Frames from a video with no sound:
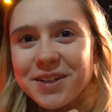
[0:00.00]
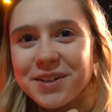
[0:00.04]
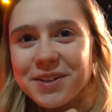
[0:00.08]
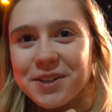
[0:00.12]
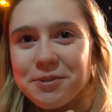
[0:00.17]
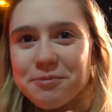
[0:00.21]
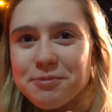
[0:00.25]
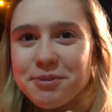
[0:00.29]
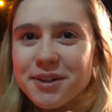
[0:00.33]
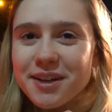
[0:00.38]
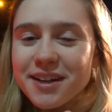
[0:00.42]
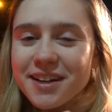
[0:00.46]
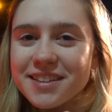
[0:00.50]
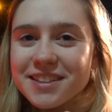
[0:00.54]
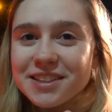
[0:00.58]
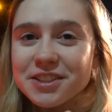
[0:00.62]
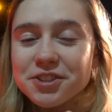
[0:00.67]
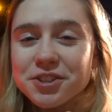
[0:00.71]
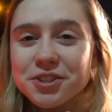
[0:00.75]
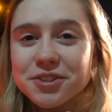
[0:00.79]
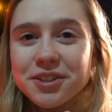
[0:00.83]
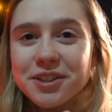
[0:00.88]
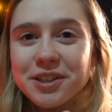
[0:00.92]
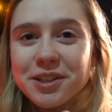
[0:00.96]
I hope you guys
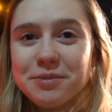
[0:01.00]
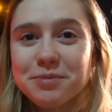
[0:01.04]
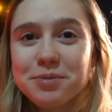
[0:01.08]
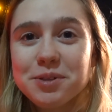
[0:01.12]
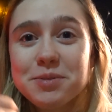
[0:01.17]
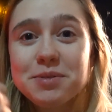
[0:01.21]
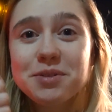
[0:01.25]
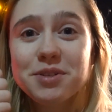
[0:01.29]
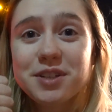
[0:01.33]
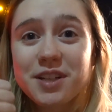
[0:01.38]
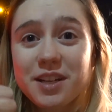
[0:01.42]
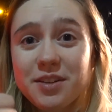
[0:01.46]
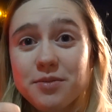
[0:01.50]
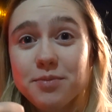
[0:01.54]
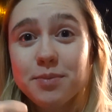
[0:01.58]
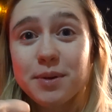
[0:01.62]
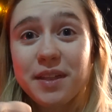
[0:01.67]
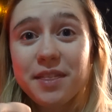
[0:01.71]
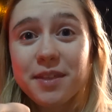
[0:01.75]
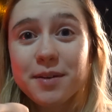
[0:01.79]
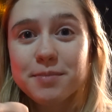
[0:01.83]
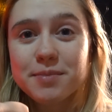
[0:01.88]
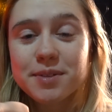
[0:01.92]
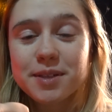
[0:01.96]
enjoyed it. Please be sure to give a big
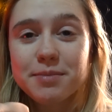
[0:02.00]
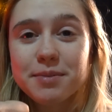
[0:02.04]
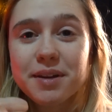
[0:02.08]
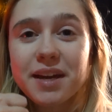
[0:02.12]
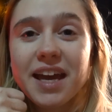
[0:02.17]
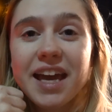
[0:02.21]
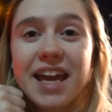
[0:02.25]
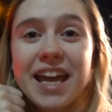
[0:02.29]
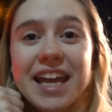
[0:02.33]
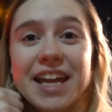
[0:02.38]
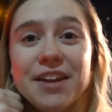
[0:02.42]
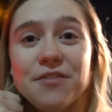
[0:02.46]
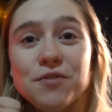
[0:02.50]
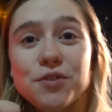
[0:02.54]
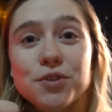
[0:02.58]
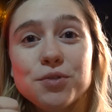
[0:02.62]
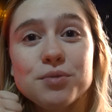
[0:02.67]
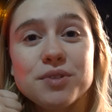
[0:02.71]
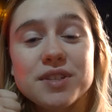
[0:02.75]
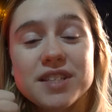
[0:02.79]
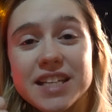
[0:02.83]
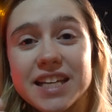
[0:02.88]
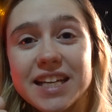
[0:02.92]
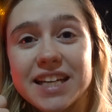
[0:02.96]
thumbs up if you
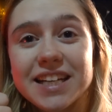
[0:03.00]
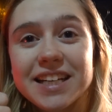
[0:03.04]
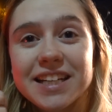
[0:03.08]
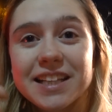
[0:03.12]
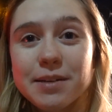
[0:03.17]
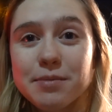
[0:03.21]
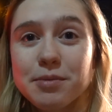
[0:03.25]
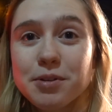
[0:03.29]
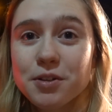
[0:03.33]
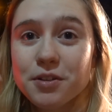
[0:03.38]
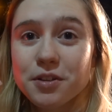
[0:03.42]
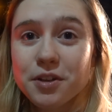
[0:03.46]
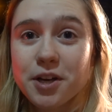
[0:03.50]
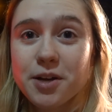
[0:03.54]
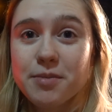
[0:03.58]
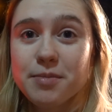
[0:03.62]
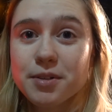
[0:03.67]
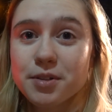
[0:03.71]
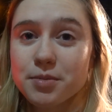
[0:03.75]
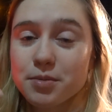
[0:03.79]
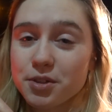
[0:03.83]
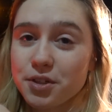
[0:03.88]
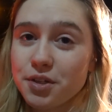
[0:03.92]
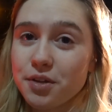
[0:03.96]
did. Let me know in the
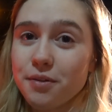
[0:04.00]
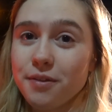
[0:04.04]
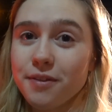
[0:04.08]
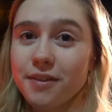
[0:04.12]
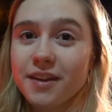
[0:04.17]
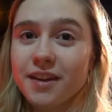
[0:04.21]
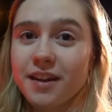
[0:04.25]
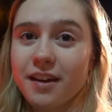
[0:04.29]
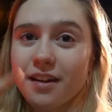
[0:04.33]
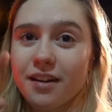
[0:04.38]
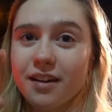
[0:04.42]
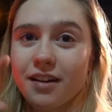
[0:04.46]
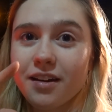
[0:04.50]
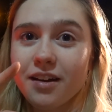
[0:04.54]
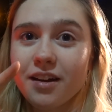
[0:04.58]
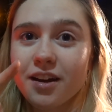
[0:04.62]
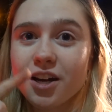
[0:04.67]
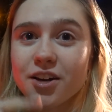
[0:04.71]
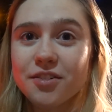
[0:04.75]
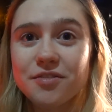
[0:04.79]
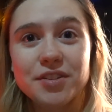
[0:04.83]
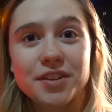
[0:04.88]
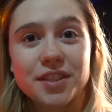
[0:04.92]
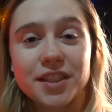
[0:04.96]
comments what you think
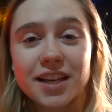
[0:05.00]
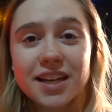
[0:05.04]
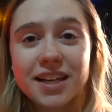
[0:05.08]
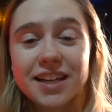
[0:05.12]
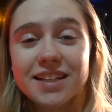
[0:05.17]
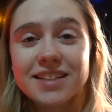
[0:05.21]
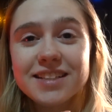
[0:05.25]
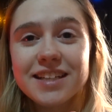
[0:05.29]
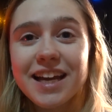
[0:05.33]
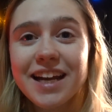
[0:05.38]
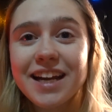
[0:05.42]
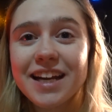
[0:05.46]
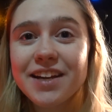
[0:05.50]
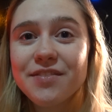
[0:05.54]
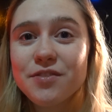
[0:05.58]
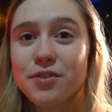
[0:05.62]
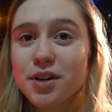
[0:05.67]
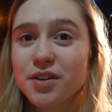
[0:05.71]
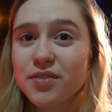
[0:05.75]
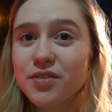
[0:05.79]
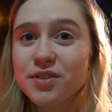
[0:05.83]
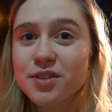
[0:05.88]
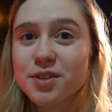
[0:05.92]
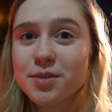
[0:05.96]
of the lights. And if you
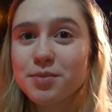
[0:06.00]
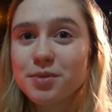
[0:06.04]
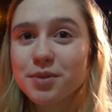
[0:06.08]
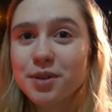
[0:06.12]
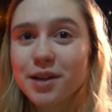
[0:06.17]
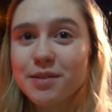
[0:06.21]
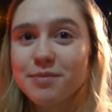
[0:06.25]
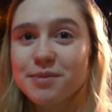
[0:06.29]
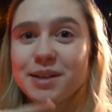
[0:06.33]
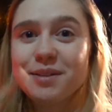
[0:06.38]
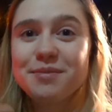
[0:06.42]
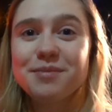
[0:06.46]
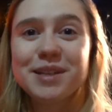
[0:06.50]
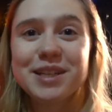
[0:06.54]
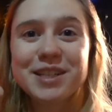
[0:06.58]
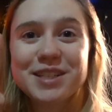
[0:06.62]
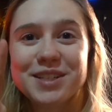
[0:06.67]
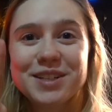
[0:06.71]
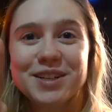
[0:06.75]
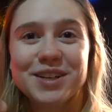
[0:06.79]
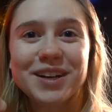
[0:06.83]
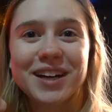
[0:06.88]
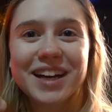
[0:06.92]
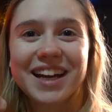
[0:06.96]
haven't subscribed yet, make
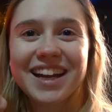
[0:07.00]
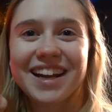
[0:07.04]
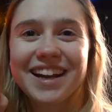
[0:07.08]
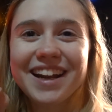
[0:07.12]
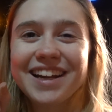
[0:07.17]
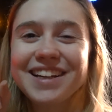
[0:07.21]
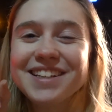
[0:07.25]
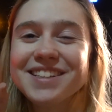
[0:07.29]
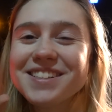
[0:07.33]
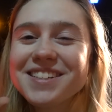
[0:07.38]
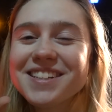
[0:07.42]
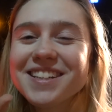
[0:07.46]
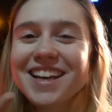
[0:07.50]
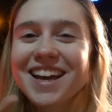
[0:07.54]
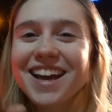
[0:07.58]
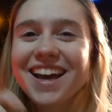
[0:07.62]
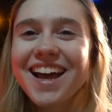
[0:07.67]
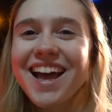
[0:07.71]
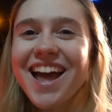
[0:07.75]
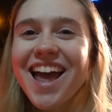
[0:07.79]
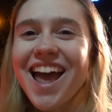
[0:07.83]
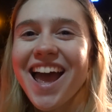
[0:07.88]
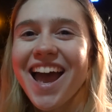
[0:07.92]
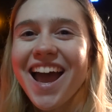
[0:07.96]
sure you go ahead and do that.
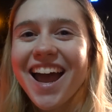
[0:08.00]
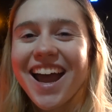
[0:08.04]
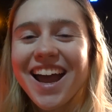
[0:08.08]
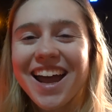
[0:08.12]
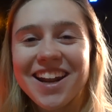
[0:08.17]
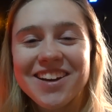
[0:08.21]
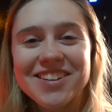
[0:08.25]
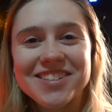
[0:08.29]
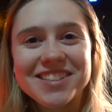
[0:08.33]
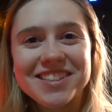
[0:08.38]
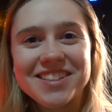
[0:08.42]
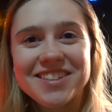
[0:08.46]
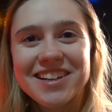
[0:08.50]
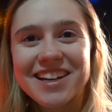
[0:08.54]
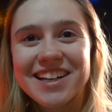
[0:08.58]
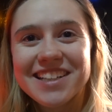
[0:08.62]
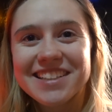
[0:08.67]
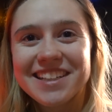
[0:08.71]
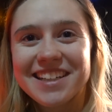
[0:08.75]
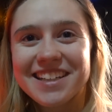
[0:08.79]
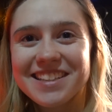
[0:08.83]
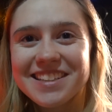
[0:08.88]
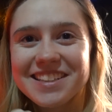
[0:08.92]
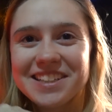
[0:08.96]
And I'll see you guys
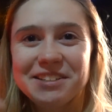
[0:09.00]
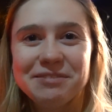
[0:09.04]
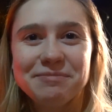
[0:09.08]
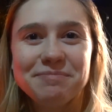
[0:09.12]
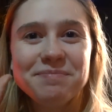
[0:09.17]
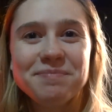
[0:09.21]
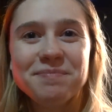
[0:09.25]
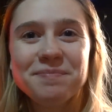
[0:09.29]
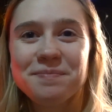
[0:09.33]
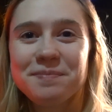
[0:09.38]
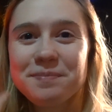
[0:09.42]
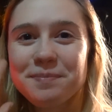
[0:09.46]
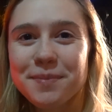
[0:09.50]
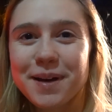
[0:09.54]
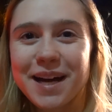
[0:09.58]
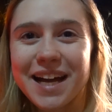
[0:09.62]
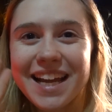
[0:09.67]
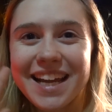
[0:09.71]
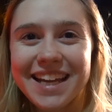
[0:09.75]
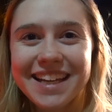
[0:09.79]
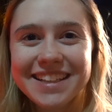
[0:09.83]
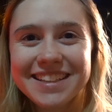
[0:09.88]
next time. Bye.